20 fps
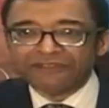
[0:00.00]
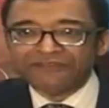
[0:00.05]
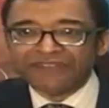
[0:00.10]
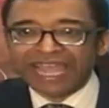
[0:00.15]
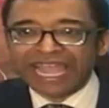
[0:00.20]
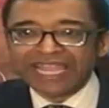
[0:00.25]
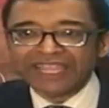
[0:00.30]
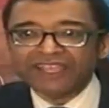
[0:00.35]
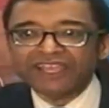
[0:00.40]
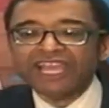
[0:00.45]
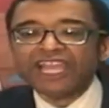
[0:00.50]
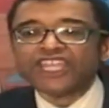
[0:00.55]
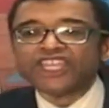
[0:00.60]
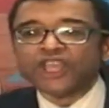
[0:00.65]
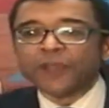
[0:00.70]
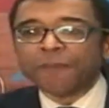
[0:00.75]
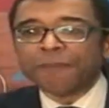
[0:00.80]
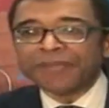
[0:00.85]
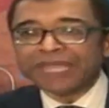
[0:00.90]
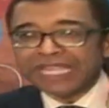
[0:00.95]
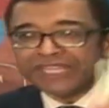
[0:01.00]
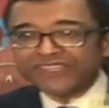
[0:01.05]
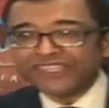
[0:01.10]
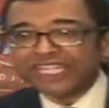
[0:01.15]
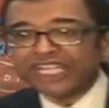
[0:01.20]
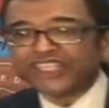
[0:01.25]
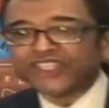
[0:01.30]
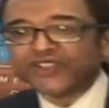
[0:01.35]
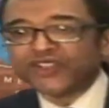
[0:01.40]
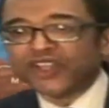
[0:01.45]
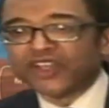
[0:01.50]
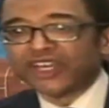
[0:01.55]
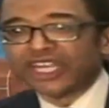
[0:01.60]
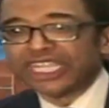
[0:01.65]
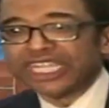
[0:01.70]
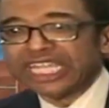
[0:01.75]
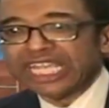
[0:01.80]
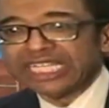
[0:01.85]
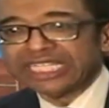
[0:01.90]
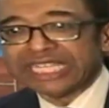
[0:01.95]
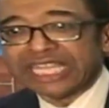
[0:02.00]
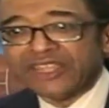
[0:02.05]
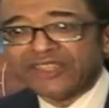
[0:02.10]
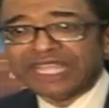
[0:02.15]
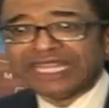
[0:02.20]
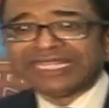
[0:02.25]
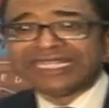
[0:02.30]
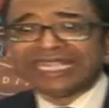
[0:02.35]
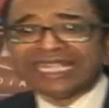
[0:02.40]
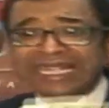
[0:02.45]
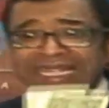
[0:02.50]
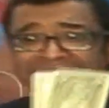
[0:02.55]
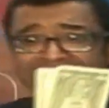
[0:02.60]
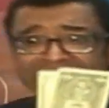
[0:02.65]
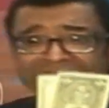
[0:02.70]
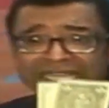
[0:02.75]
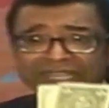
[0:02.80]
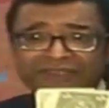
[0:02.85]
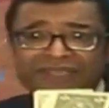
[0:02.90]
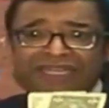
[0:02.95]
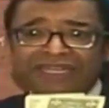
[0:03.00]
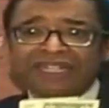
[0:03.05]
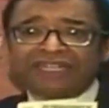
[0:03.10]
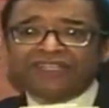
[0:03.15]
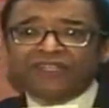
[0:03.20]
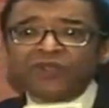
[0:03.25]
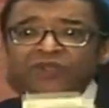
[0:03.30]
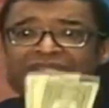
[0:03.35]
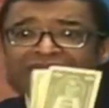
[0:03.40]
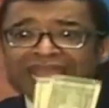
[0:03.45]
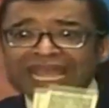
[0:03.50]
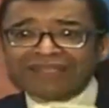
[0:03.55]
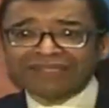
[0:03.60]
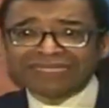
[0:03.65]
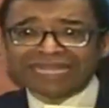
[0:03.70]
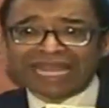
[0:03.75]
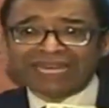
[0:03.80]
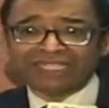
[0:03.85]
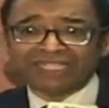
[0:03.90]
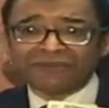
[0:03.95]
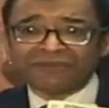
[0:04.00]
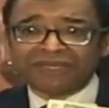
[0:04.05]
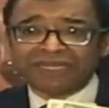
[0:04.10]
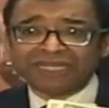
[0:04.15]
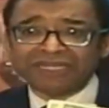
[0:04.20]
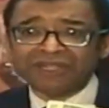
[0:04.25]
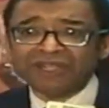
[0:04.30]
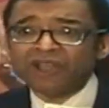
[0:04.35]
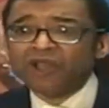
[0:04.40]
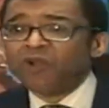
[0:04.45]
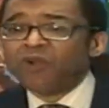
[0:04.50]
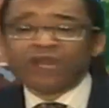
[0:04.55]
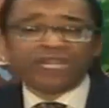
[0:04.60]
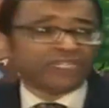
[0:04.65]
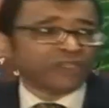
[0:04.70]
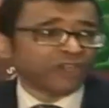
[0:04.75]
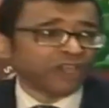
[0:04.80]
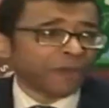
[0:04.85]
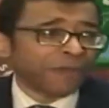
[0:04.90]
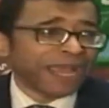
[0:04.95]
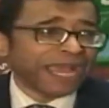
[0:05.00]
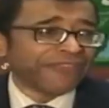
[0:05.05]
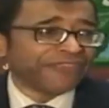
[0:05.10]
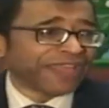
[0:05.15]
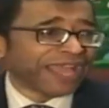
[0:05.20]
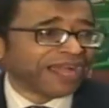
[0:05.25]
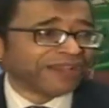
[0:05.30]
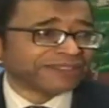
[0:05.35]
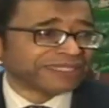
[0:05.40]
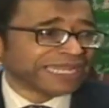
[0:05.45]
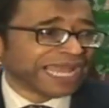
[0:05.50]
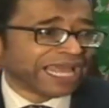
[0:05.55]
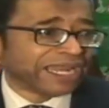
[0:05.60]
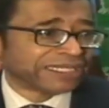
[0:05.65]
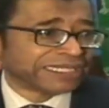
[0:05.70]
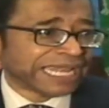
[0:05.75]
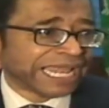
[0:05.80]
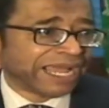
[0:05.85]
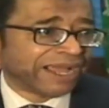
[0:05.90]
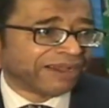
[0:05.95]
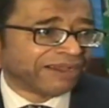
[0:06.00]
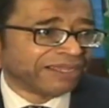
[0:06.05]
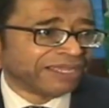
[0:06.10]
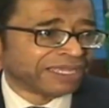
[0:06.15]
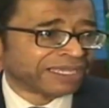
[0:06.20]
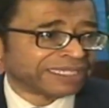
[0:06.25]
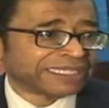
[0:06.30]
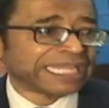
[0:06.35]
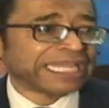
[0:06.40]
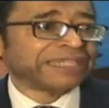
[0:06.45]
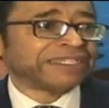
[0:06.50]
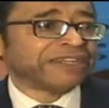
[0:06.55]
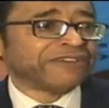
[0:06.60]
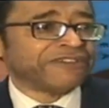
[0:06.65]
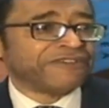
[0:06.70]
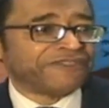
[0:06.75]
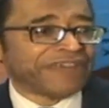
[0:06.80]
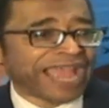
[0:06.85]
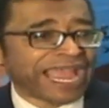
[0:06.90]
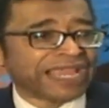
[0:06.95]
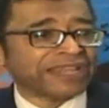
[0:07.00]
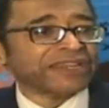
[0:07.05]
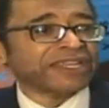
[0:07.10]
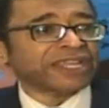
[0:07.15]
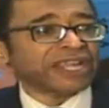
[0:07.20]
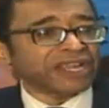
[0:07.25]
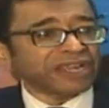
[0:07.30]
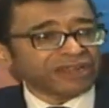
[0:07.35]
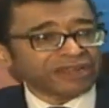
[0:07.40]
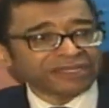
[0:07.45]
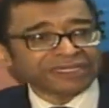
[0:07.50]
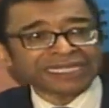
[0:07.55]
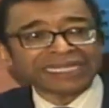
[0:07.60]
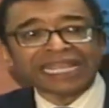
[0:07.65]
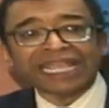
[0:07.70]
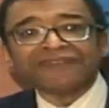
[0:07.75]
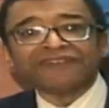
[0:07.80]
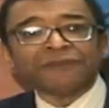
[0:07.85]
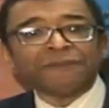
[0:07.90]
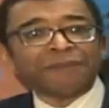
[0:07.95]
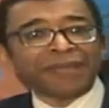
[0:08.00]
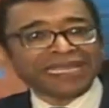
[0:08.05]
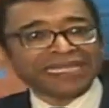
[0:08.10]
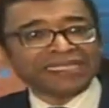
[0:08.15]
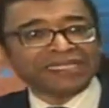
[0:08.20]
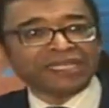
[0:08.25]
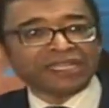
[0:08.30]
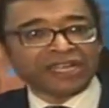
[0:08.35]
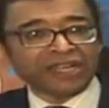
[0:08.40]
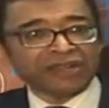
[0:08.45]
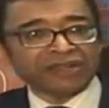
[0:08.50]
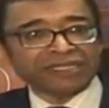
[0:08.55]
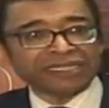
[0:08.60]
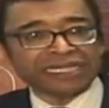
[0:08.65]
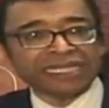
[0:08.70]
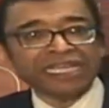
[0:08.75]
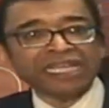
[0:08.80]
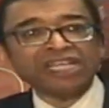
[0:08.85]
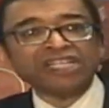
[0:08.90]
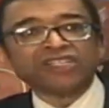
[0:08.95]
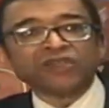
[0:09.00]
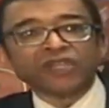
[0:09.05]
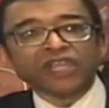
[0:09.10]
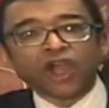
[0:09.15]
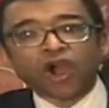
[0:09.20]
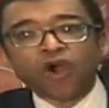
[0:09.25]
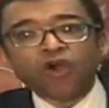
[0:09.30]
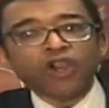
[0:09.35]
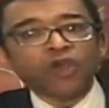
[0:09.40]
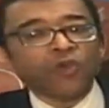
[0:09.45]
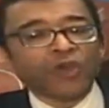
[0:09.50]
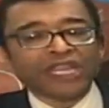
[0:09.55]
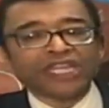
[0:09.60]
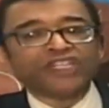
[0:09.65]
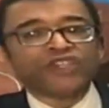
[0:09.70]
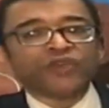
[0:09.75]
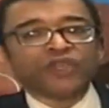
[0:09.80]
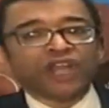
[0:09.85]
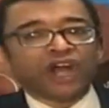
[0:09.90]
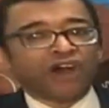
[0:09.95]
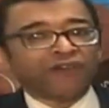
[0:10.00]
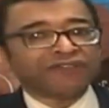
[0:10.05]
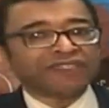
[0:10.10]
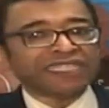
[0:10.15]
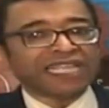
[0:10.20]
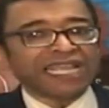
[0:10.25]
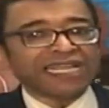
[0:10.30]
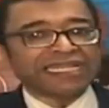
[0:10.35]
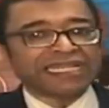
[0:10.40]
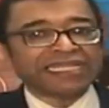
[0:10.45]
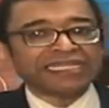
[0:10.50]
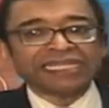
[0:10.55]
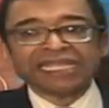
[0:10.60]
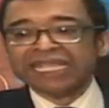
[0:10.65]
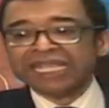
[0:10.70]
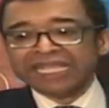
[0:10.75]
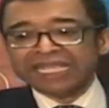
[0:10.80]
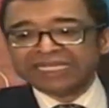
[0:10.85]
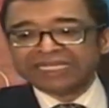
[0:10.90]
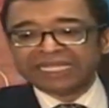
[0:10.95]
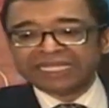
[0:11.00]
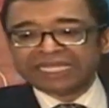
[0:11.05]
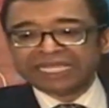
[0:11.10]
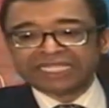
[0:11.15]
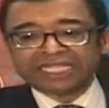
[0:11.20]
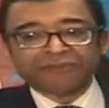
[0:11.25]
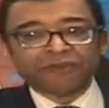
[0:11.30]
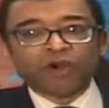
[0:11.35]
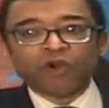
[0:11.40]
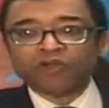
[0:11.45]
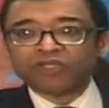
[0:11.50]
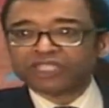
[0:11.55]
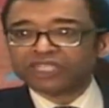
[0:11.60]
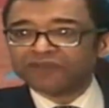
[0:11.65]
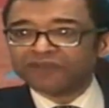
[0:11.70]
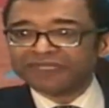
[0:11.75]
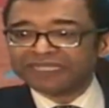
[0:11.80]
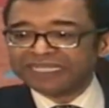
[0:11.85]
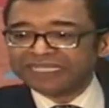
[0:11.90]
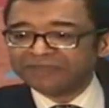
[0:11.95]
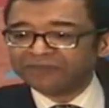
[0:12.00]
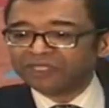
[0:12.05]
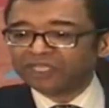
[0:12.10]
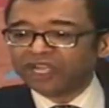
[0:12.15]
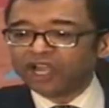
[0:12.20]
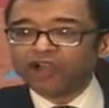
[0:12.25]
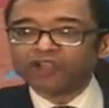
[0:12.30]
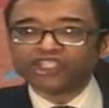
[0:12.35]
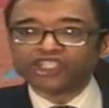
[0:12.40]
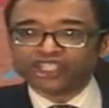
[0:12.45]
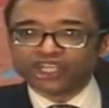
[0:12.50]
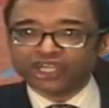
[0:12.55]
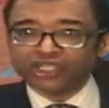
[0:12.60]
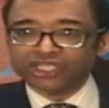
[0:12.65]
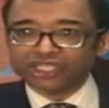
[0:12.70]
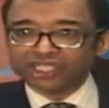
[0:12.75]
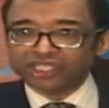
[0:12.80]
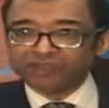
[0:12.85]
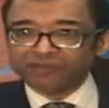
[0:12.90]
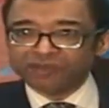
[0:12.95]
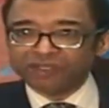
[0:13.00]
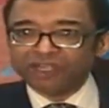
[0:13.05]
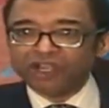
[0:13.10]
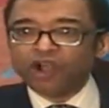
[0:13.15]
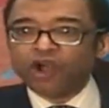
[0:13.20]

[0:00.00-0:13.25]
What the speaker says: your value. Your pension that you're going to get, so you get $2,000 a month, well, it's only about $1,000 now, because they had to devalue the currency, they had to debase the currency. So the only way that you can offset this is to get some old silver. These are what you call junk silver,